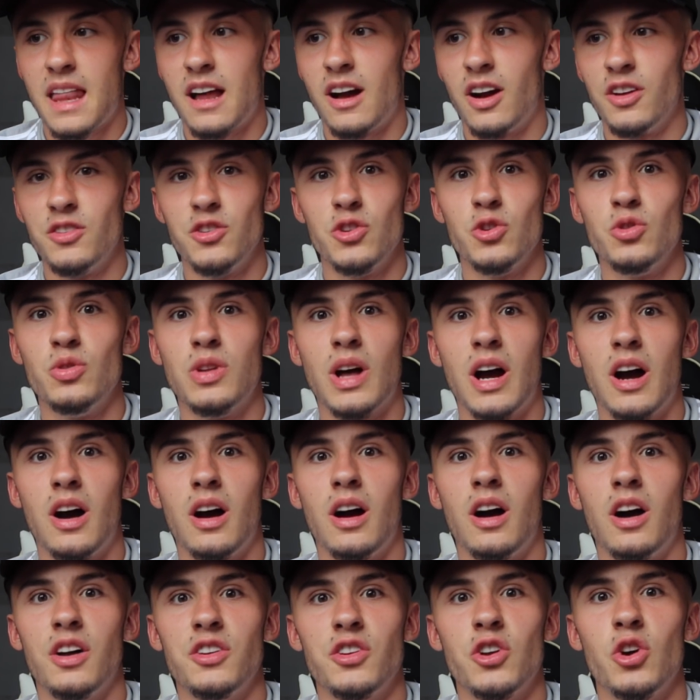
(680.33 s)
I know
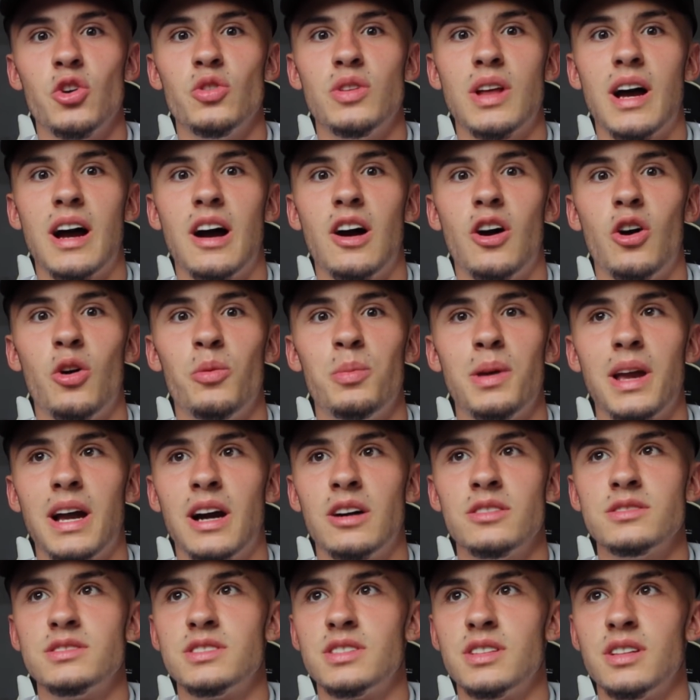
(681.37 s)
that I'll be
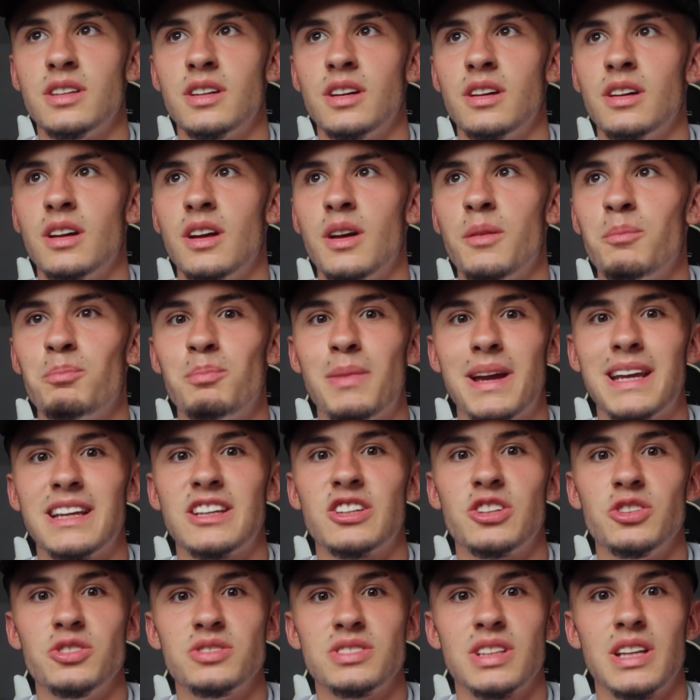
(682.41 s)
able to
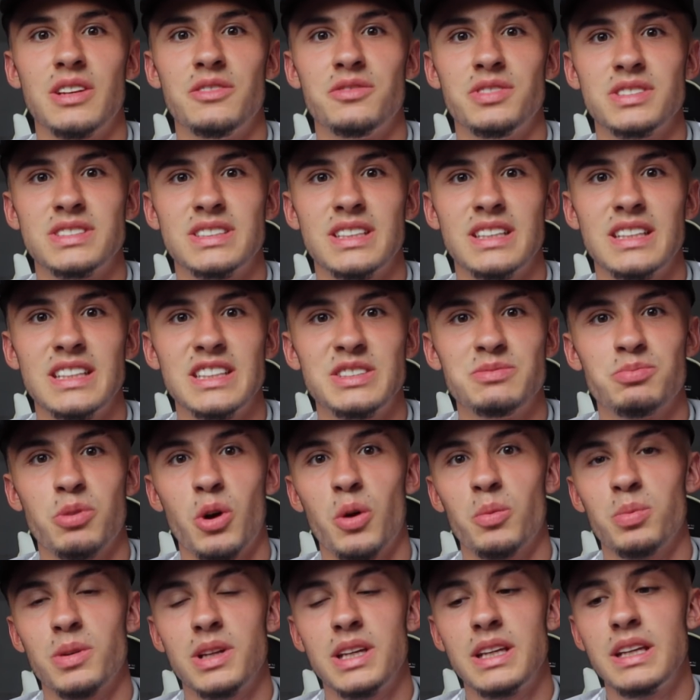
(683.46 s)
make use of them facilities
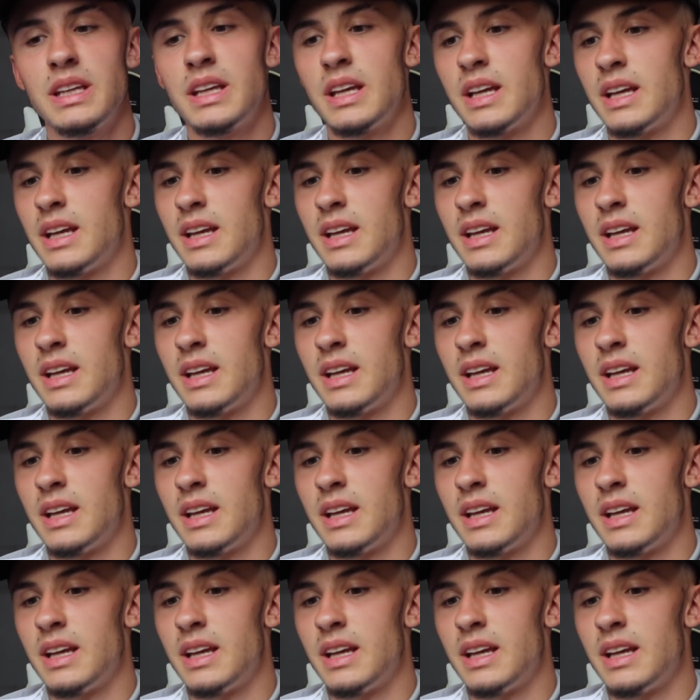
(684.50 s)
properly